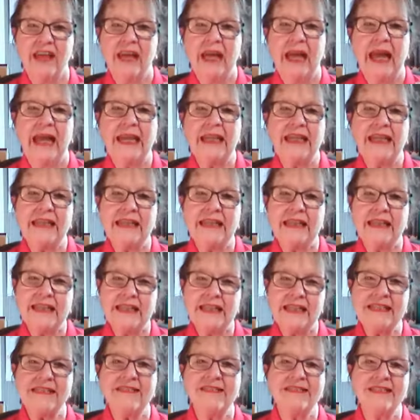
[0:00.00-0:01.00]
and get an
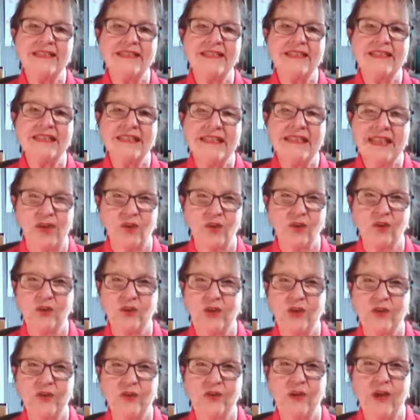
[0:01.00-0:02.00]
instant
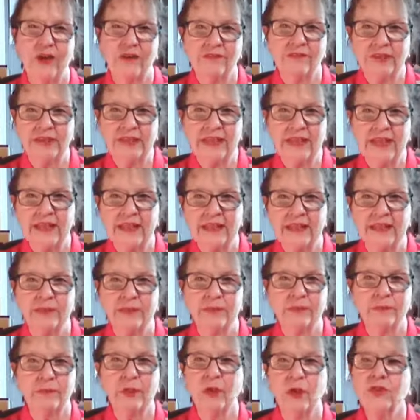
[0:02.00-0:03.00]
download of
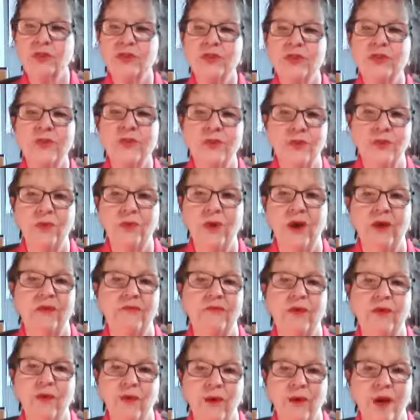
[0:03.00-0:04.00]
Elaina, book two
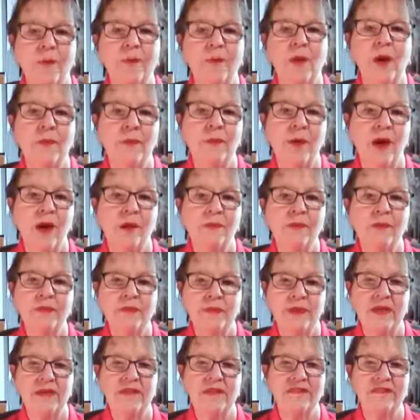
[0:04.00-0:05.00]
of the Grandma, Mom,
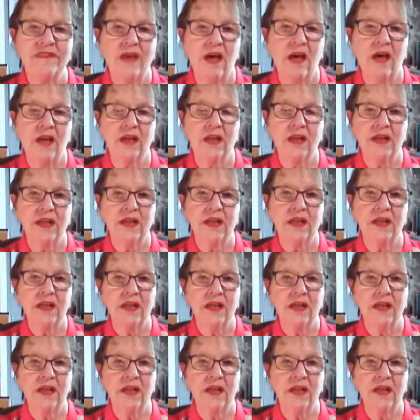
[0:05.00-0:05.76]
and Me saga